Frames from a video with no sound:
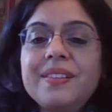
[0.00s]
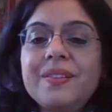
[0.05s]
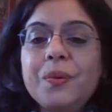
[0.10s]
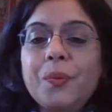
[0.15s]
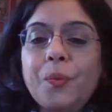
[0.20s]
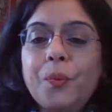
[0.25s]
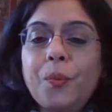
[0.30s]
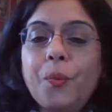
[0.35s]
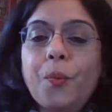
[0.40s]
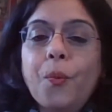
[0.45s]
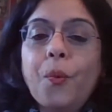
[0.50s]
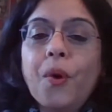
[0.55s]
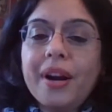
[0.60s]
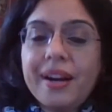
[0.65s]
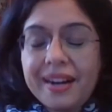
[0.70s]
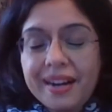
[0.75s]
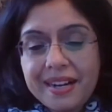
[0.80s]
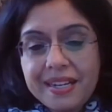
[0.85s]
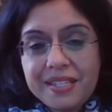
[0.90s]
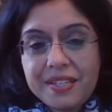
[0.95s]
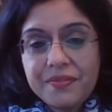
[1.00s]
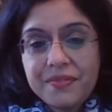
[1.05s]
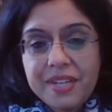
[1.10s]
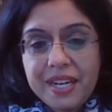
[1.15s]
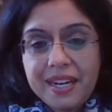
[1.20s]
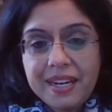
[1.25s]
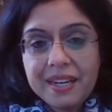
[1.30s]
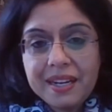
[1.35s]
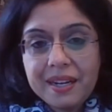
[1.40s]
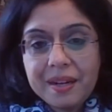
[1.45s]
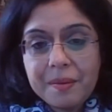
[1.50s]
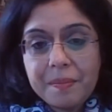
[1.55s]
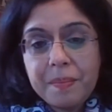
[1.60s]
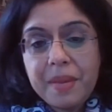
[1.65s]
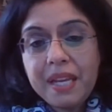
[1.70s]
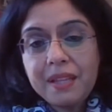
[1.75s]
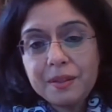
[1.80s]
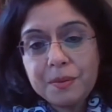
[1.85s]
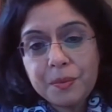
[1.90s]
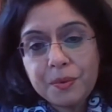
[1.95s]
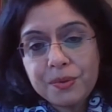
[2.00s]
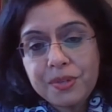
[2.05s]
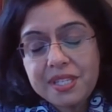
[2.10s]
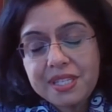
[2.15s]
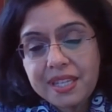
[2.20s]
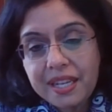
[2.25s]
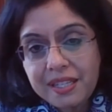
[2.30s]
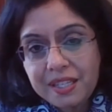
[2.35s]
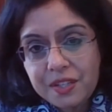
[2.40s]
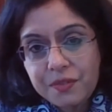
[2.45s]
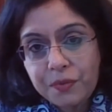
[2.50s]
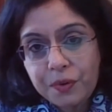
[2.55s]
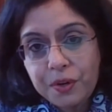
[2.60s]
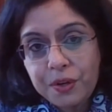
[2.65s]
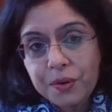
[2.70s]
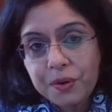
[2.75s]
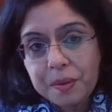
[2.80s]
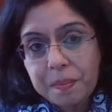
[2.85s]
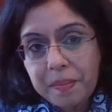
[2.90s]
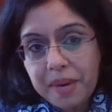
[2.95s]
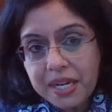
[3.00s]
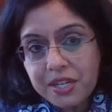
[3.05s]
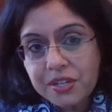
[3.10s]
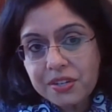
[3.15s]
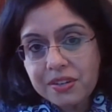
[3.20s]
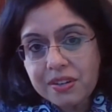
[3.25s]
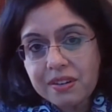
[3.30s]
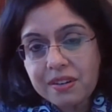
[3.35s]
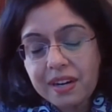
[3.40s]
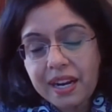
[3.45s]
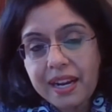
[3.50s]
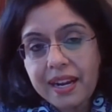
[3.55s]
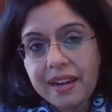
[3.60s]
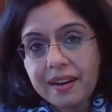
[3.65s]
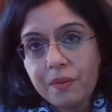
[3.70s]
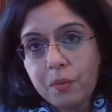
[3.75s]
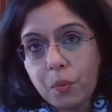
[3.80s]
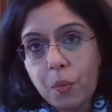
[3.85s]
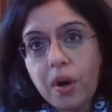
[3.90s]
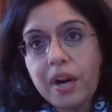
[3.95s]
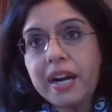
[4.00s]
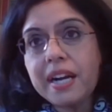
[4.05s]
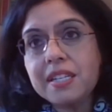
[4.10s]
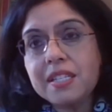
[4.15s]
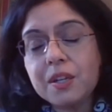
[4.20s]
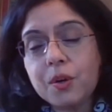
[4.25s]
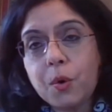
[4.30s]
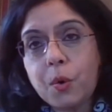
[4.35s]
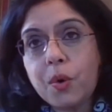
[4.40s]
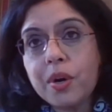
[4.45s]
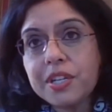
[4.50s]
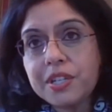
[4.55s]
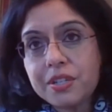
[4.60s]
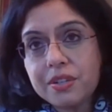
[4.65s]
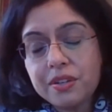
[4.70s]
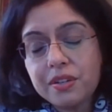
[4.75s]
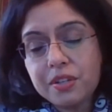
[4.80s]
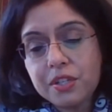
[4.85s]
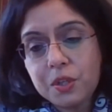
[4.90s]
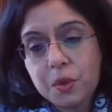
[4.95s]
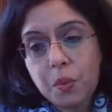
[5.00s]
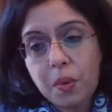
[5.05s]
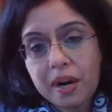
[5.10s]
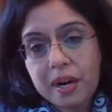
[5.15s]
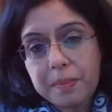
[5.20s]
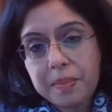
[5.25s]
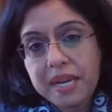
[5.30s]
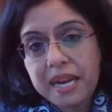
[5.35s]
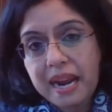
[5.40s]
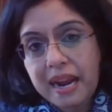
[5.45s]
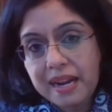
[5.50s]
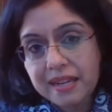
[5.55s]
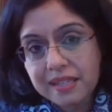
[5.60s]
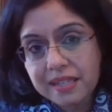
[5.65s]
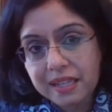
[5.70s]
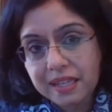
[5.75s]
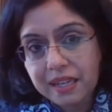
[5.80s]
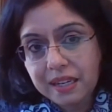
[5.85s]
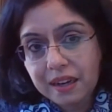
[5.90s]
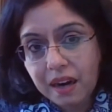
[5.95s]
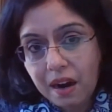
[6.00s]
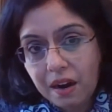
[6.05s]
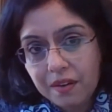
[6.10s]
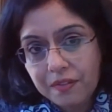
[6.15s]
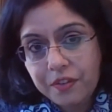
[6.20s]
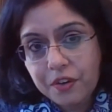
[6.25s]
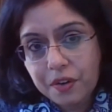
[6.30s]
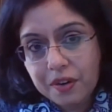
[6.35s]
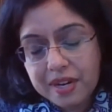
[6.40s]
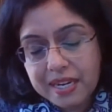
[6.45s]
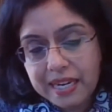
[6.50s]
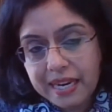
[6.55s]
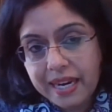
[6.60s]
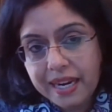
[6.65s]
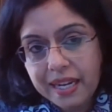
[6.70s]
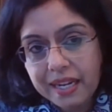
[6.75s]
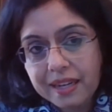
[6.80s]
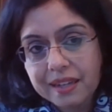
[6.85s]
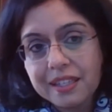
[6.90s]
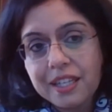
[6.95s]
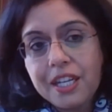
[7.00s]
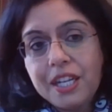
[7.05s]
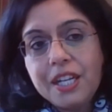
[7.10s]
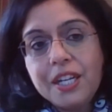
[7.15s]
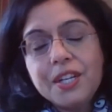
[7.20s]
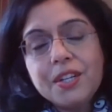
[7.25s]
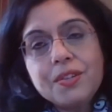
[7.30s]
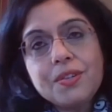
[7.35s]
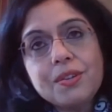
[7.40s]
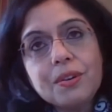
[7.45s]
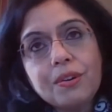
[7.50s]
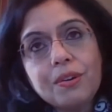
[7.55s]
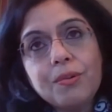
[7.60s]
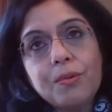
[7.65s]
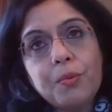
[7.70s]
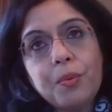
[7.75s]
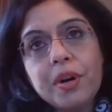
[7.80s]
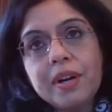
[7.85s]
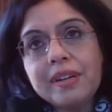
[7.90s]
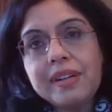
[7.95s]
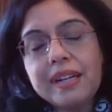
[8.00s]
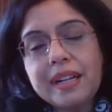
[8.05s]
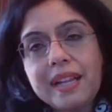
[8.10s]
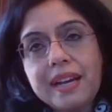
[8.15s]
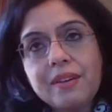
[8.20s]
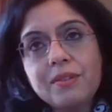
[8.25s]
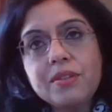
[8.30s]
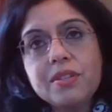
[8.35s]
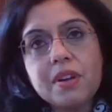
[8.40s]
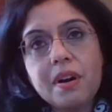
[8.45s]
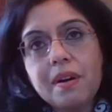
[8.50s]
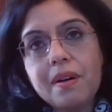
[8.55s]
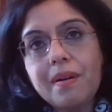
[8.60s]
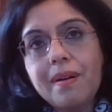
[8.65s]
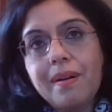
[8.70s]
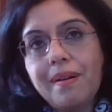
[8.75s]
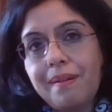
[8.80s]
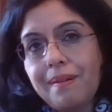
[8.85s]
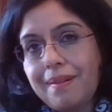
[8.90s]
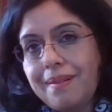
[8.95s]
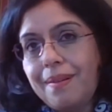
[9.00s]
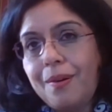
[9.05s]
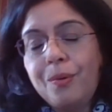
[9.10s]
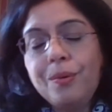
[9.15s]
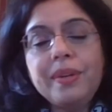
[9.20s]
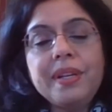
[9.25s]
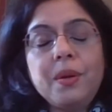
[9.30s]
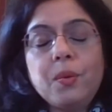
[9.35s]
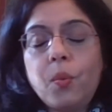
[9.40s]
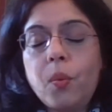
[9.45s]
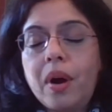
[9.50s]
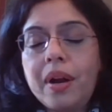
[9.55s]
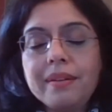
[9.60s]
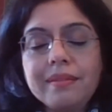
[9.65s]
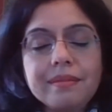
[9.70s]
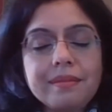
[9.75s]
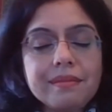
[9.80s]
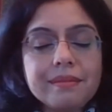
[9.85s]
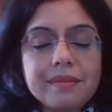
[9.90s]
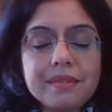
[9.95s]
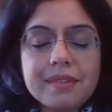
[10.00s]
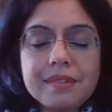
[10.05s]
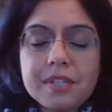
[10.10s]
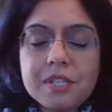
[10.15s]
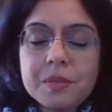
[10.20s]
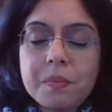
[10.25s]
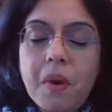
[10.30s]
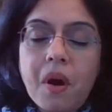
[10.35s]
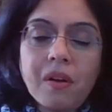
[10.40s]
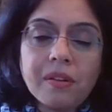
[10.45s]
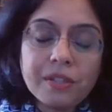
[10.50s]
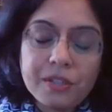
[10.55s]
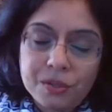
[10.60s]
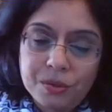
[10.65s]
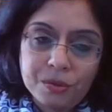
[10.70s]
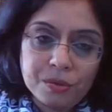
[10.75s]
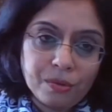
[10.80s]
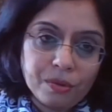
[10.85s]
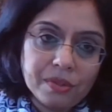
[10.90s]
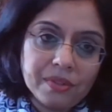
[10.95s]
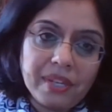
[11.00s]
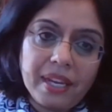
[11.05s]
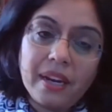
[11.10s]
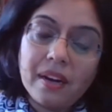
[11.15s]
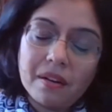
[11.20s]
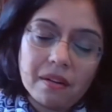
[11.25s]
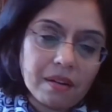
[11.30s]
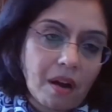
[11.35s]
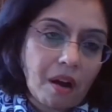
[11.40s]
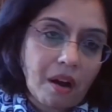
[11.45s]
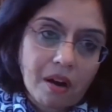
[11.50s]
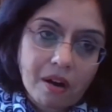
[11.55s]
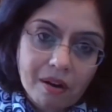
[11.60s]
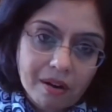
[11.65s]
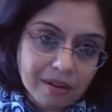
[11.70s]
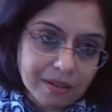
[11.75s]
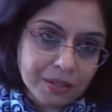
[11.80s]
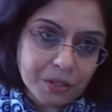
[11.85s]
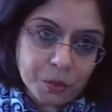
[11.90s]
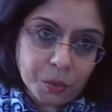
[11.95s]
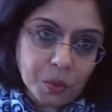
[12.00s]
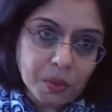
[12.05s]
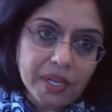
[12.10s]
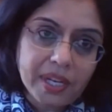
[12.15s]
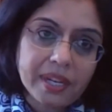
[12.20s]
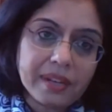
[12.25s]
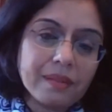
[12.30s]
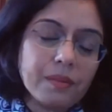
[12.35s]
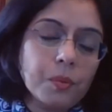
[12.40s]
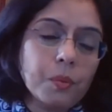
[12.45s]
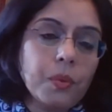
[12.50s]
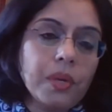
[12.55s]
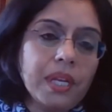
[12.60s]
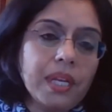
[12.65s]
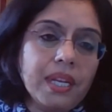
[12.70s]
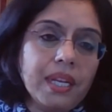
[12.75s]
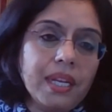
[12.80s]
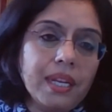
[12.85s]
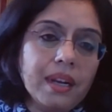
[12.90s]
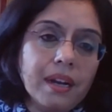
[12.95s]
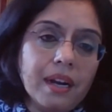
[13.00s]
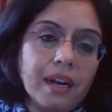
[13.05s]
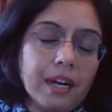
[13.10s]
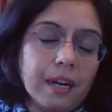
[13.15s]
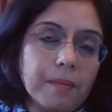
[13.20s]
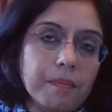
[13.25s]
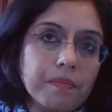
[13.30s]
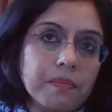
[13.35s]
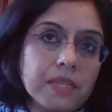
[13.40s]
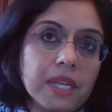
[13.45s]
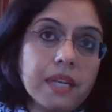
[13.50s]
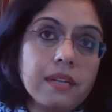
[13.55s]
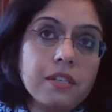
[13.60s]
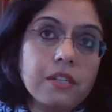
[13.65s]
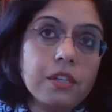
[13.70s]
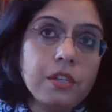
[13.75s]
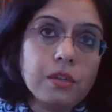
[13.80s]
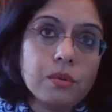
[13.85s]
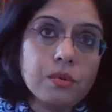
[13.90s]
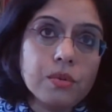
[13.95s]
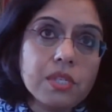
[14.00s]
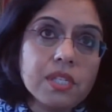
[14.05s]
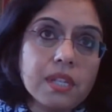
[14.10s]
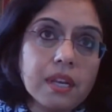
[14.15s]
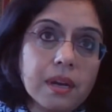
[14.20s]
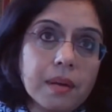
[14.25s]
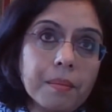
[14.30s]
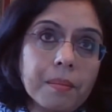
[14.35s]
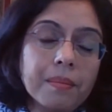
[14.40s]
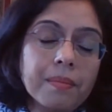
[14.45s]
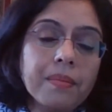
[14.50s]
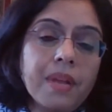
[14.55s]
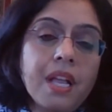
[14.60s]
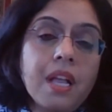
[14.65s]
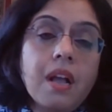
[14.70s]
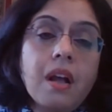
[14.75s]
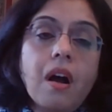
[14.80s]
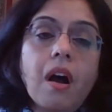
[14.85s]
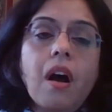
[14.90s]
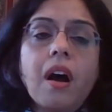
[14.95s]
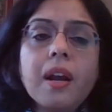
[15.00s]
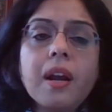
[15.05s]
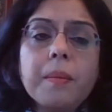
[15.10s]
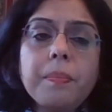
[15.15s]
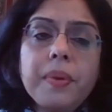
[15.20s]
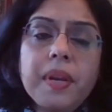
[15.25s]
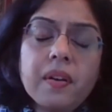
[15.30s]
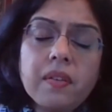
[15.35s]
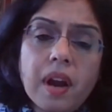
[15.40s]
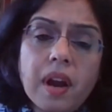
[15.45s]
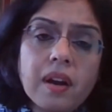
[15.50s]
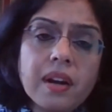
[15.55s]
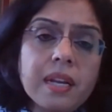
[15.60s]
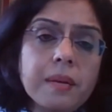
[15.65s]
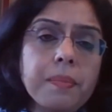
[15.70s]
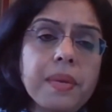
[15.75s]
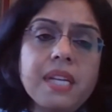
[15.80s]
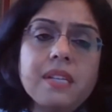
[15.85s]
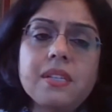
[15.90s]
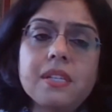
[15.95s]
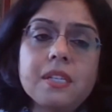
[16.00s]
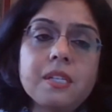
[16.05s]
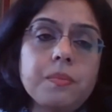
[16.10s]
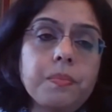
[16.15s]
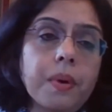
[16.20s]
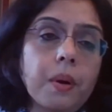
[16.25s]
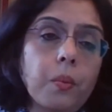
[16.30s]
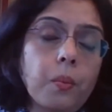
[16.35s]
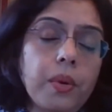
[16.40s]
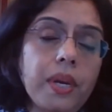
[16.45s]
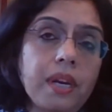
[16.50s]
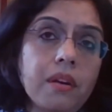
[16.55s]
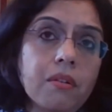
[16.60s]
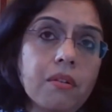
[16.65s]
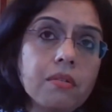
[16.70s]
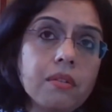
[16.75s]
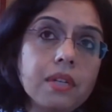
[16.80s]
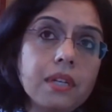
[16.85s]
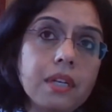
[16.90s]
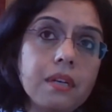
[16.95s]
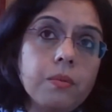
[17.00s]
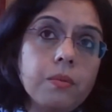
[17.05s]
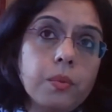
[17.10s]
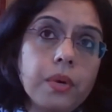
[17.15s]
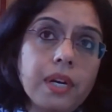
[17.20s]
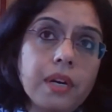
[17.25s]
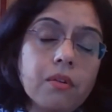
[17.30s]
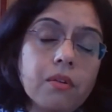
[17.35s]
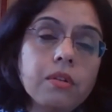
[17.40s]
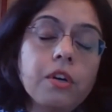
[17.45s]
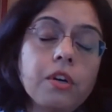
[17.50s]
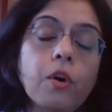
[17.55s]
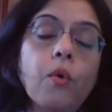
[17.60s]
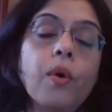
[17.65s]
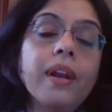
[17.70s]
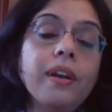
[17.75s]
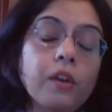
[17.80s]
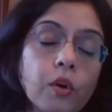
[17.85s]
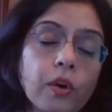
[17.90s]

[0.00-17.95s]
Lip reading: what kinds of data make the most sense for you to measure and what kinds of questions you want to be asking of your data. So word clouds are only one small tool in our toolkit. We tend to use them on a periodic basis, but we don't go and look